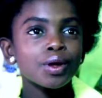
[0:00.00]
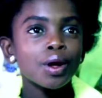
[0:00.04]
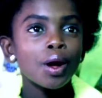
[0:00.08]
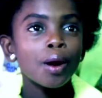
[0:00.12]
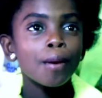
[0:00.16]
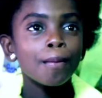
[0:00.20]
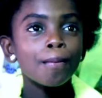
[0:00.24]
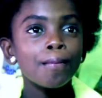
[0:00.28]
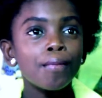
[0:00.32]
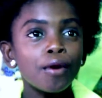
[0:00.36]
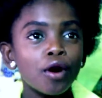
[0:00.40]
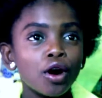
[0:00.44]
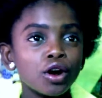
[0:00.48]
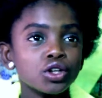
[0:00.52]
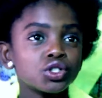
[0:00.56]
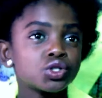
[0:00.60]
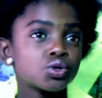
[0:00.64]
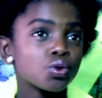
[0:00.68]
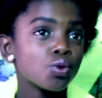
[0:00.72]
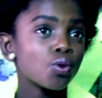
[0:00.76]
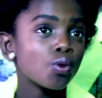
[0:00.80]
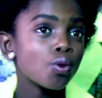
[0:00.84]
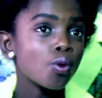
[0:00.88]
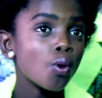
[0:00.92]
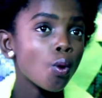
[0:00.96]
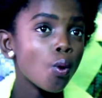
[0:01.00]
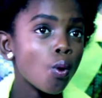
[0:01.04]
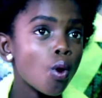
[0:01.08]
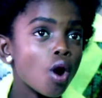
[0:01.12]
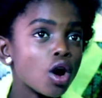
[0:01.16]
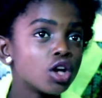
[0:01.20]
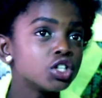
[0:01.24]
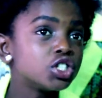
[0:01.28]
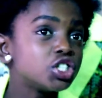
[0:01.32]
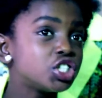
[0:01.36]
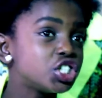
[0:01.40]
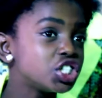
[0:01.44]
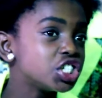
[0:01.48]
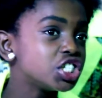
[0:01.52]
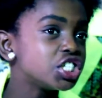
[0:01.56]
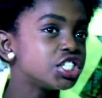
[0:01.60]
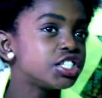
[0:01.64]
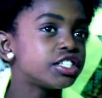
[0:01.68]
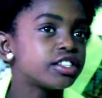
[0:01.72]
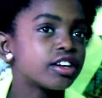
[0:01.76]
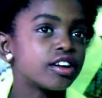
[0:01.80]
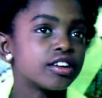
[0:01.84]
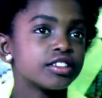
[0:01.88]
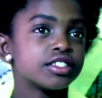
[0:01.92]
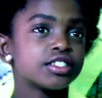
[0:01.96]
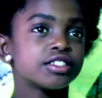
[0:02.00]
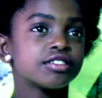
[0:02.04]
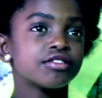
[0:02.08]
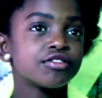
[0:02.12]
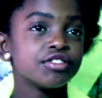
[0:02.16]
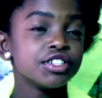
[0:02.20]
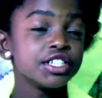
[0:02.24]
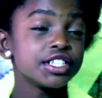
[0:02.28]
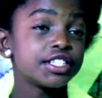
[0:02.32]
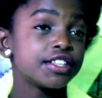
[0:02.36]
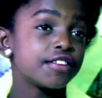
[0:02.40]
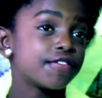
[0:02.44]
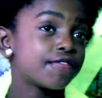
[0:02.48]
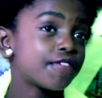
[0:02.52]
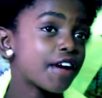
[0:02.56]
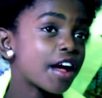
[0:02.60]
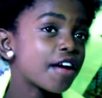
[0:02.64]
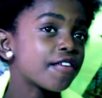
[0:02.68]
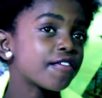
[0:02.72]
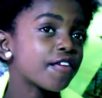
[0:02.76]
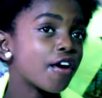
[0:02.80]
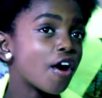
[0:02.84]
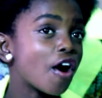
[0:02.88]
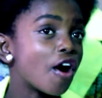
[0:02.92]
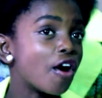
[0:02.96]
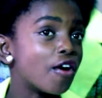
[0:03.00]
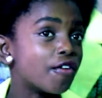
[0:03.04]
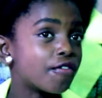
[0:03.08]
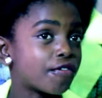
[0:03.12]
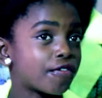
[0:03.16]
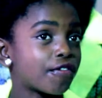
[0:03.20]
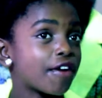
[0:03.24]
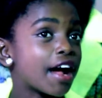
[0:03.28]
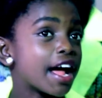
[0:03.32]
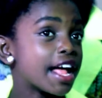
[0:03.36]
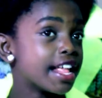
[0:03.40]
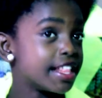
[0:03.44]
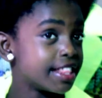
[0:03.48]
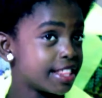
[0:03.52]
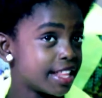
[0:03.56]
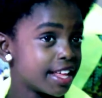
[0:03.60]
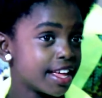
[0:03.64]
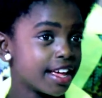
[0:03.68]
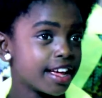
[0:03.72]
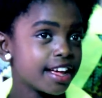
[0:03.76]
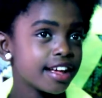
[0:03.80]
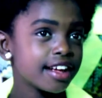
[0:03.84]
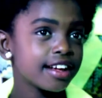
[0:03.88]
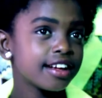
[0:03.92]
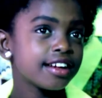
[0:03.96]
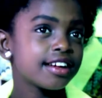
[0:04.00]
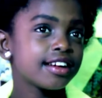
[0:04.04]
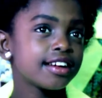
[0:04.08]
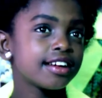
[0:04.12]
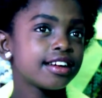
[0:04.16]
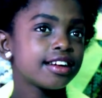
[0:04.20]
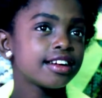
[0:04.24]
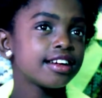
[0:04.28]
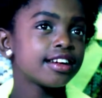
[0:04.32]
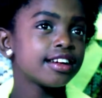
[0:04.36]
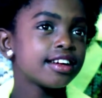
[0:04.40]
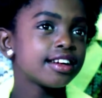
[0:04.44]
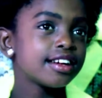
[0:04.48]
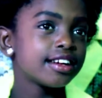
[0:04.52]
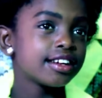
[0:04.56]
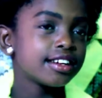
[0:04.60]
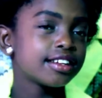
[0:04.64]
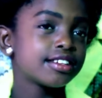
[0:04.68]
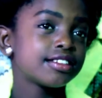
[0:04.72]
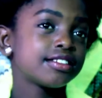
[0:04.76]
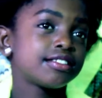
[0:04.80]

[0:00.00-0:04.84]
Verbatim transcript: But was Jesus crucified on Friday? It